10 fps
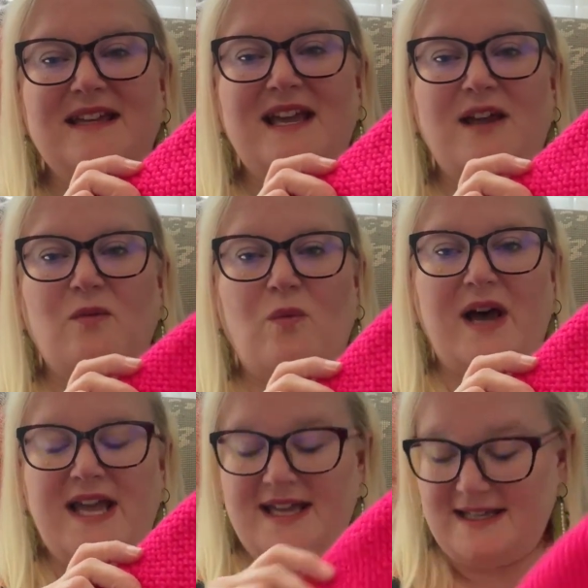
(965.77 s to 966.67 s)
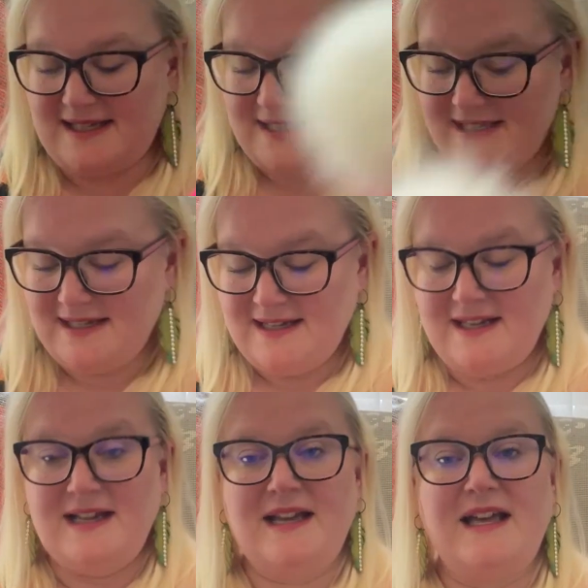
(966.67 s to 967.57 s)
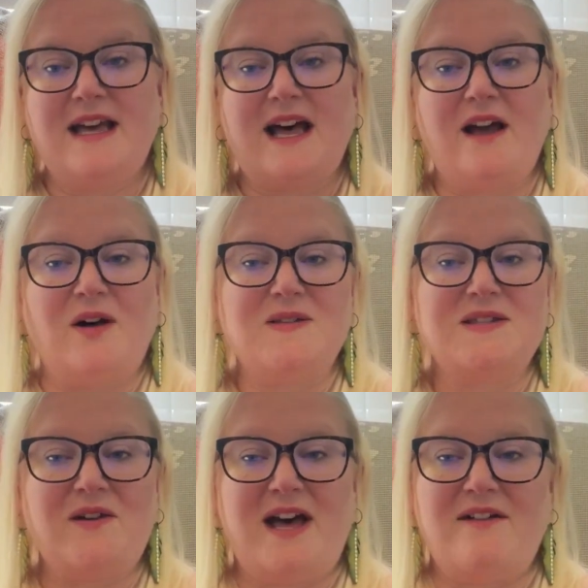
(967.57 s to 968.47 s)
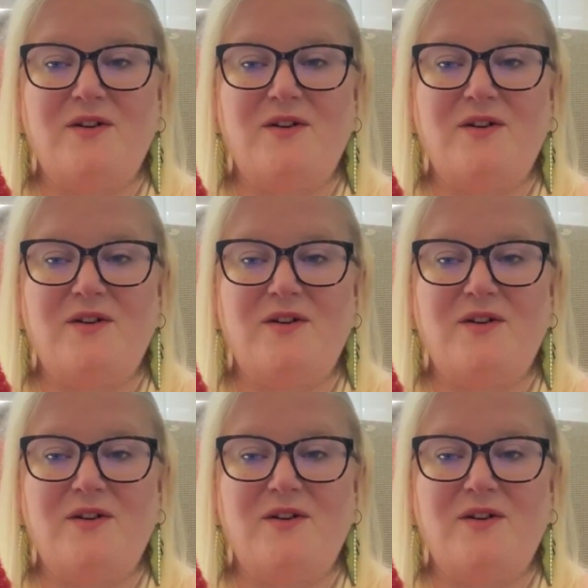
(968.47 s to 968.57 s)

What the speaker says: and white. I also have a